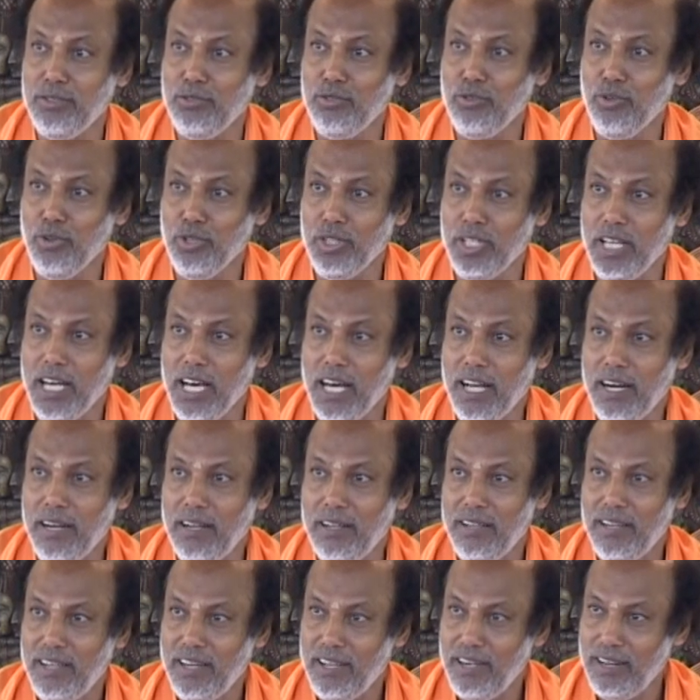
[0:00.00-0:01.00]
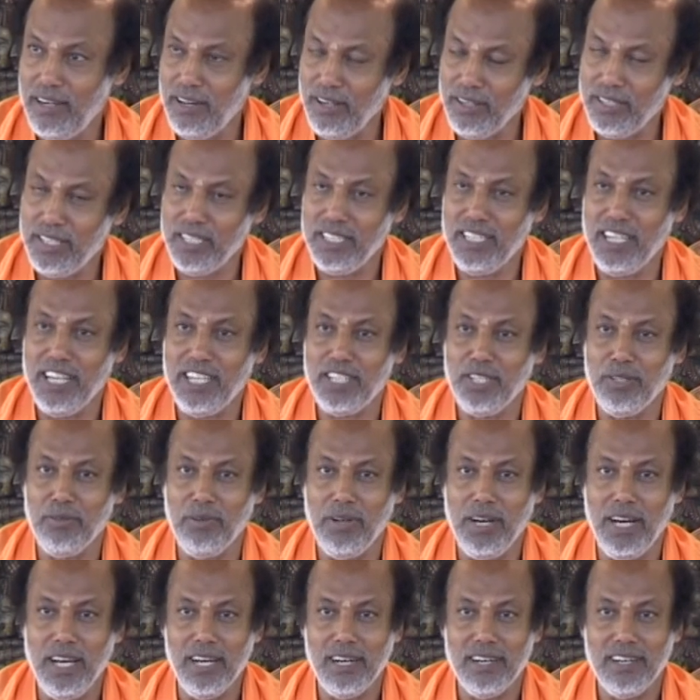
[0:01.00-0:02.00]
you go there, lucky that
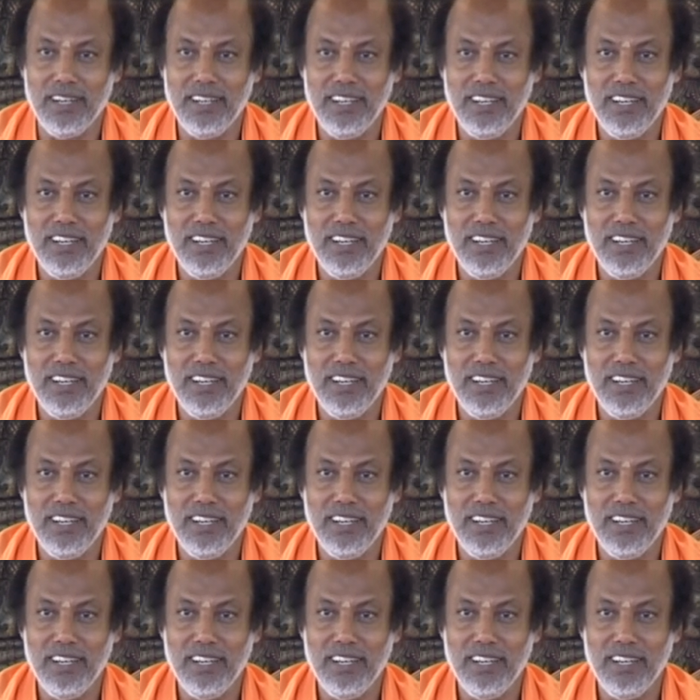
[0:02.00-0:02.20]
you are,